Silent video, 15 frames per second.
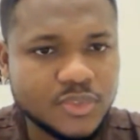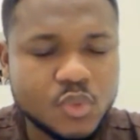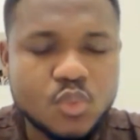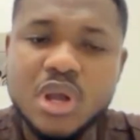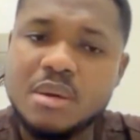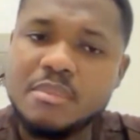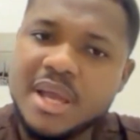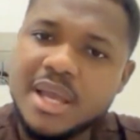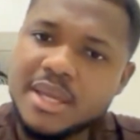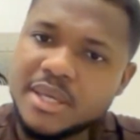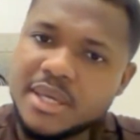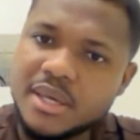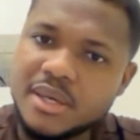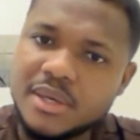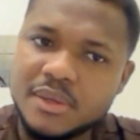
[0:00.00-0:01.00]
Why am I
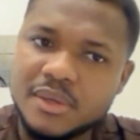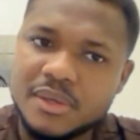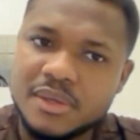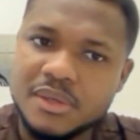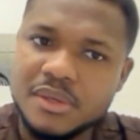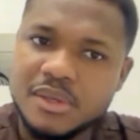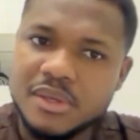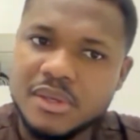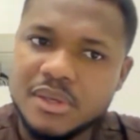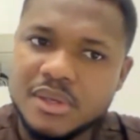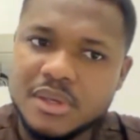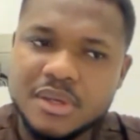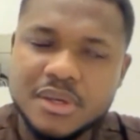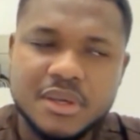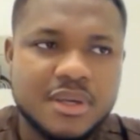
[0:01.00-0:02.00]
here?
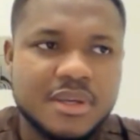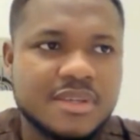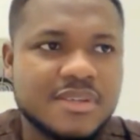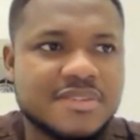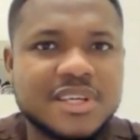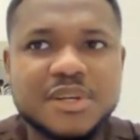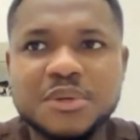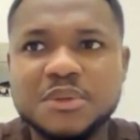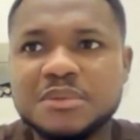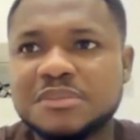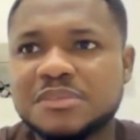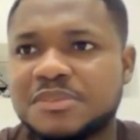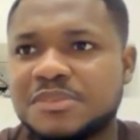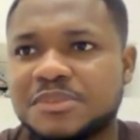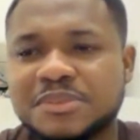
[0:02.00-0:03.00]
Instead
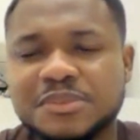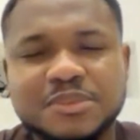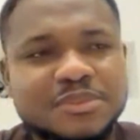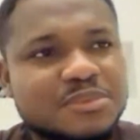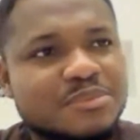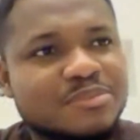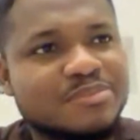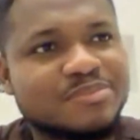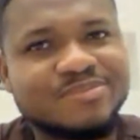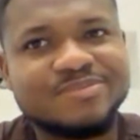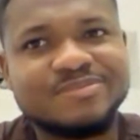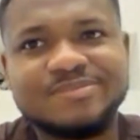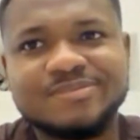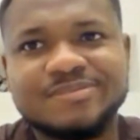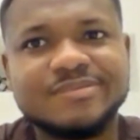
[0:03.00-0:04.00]
of
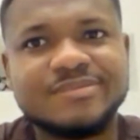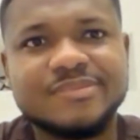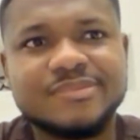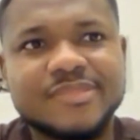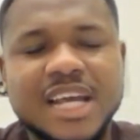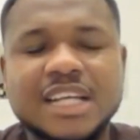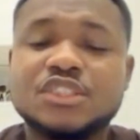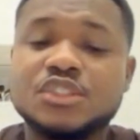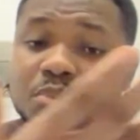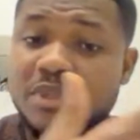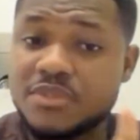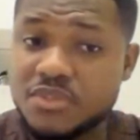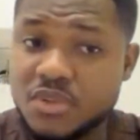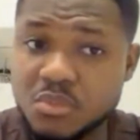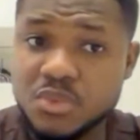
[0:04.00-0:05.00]
I should be
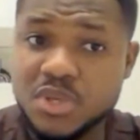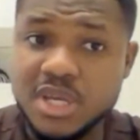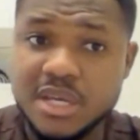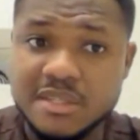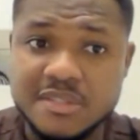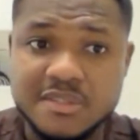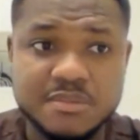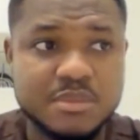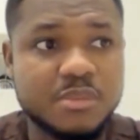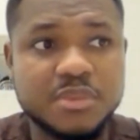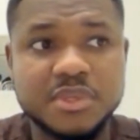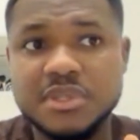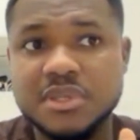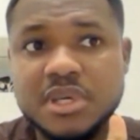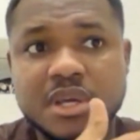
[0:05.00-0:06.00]
somewhere else,
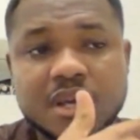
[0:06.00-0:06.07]
maybe